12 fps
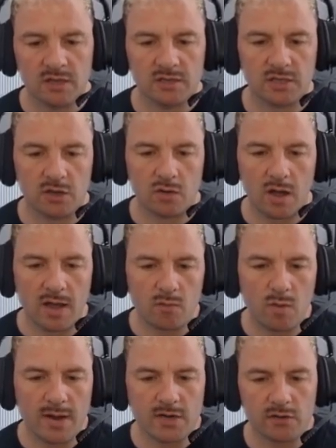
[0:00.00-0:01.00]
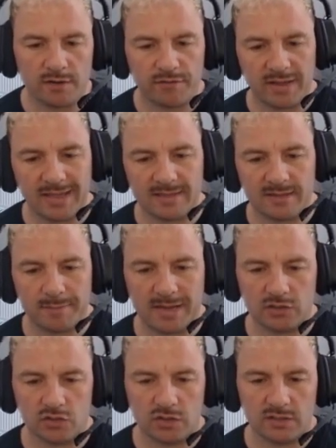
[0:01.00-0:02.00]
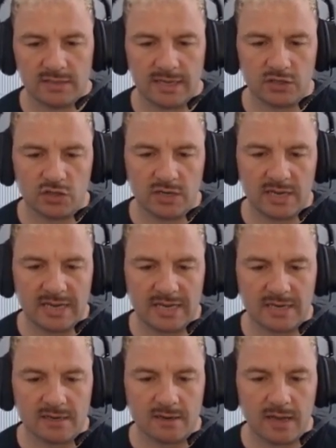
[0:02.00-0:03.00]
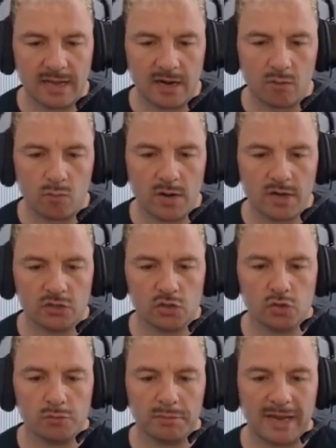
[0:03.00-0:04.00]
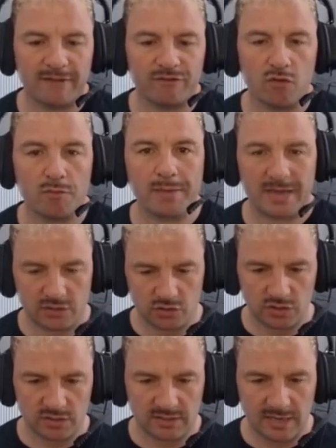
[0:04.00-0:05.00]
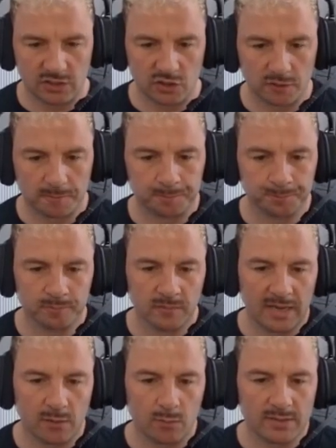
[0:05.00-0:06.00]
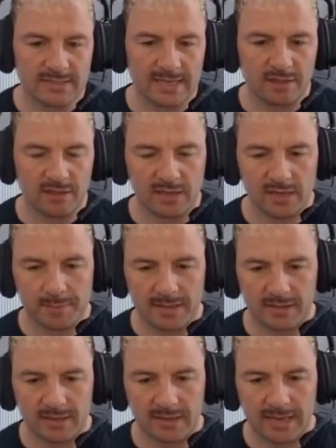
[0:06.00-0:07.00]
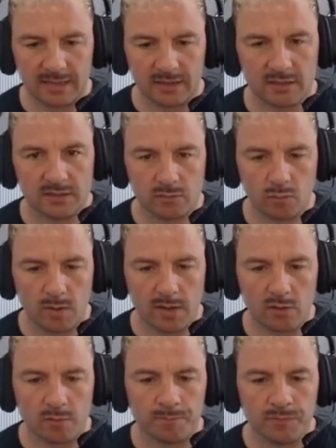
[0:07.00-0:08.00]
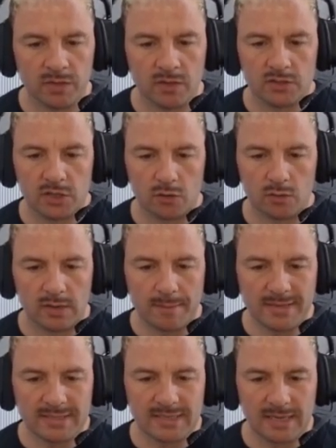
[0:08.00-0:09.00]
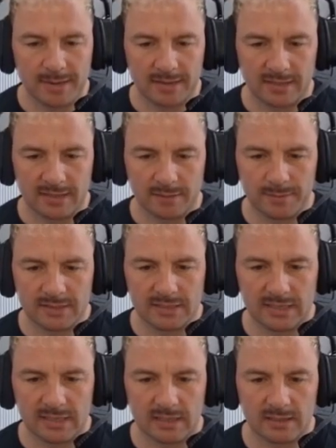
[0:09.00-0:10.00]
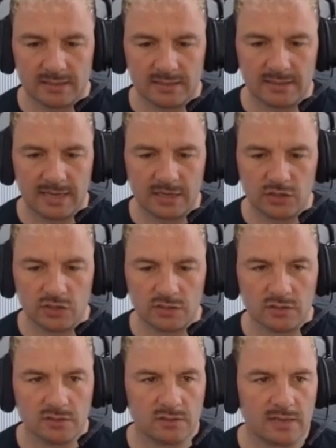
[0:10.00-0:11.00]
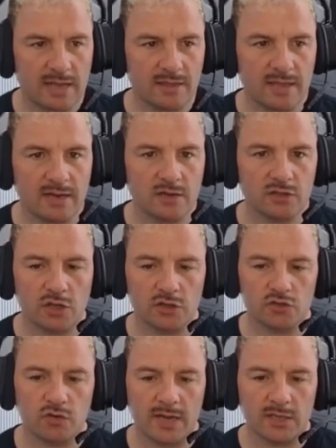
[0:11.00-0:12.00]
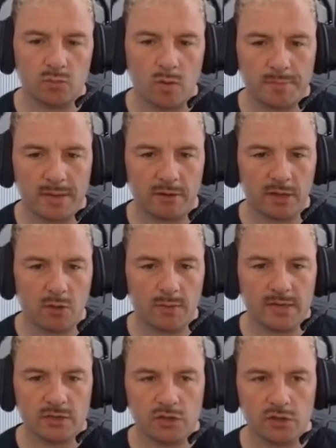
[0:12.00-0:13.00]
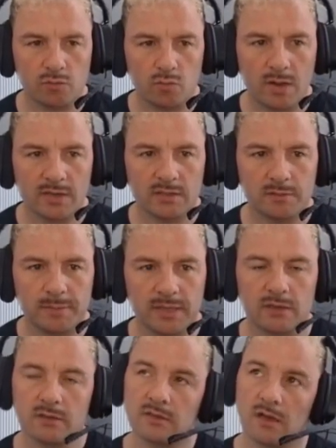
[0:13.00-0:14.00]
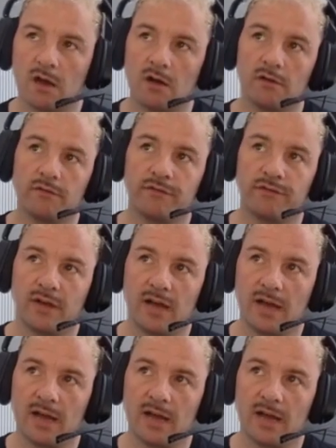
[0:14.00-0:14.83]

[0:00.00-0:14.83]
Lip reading: So I wonder if I get the passenger station in, and I want a 2-platform passenger station. And I want to start thinking about the lengths as well. So let me see about this. Let me see, because stations and then certain trains won't be able to go into certain ones because of